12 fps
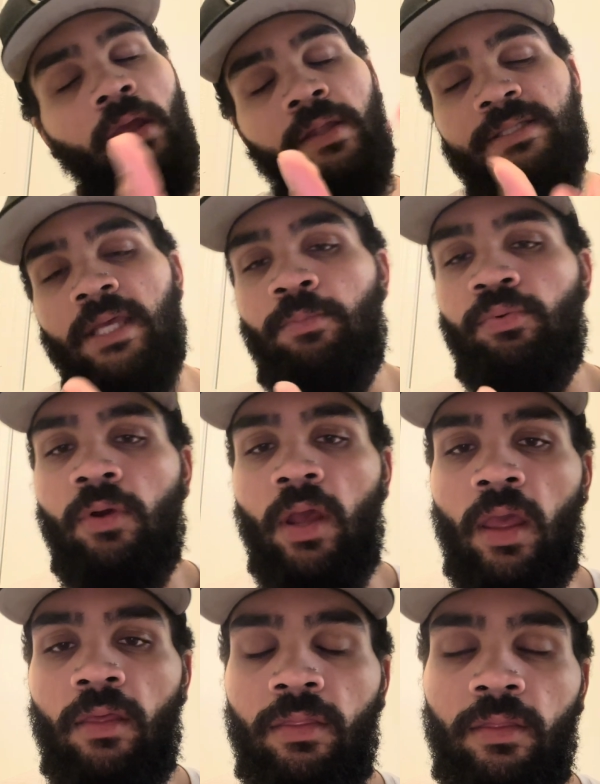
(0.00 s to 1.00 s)
It's April
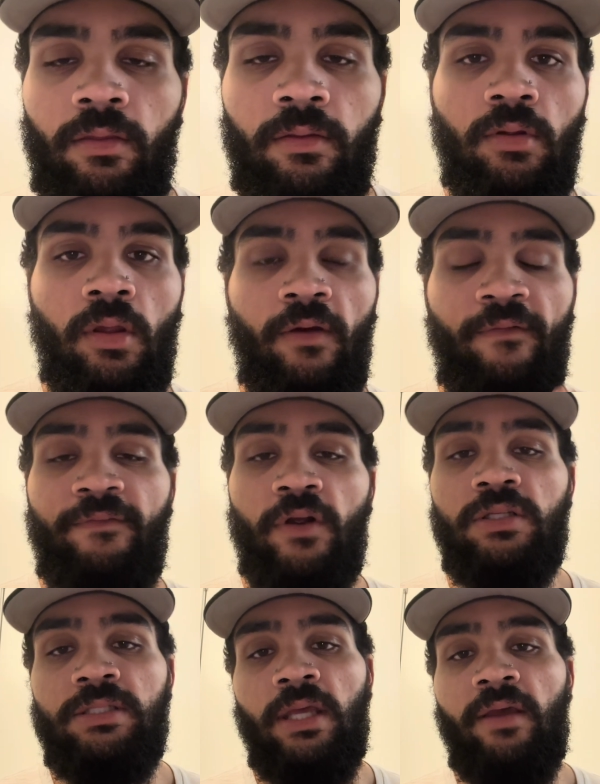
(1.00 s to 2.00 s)
8th,
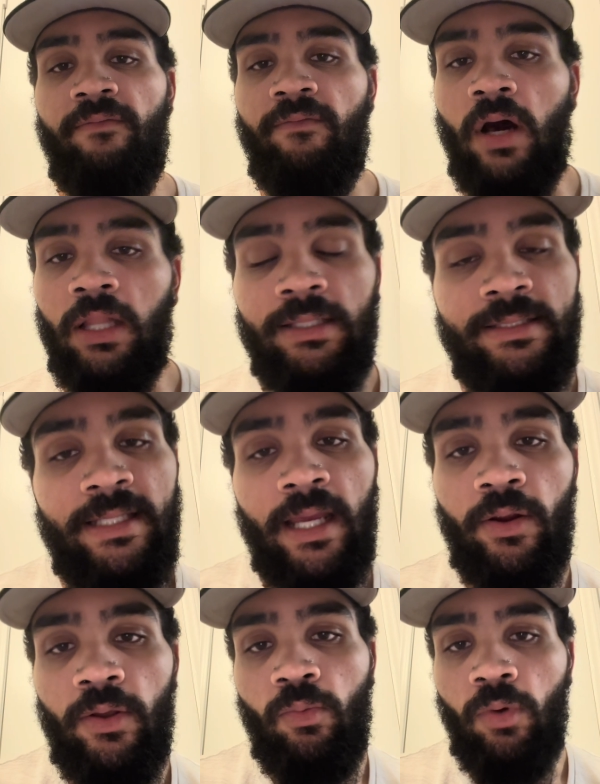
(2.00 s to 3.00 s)
first day of
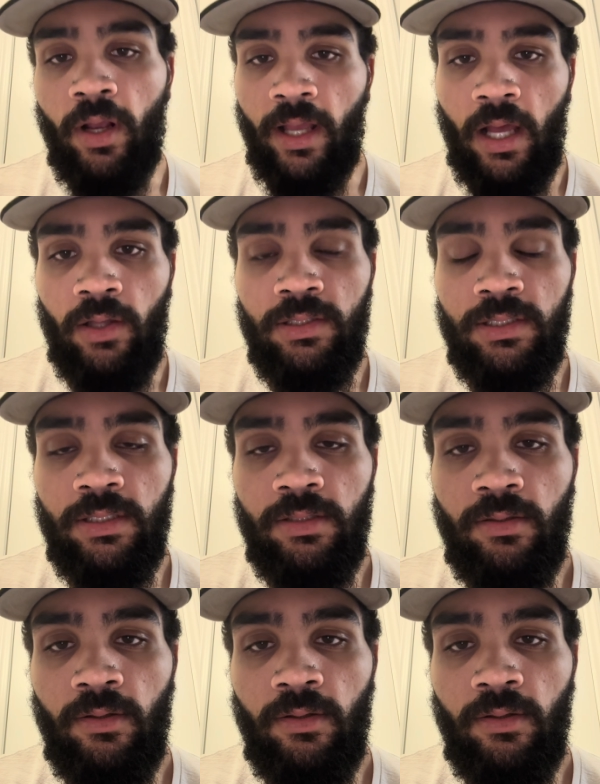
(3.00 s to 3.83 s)
voluntary workouts.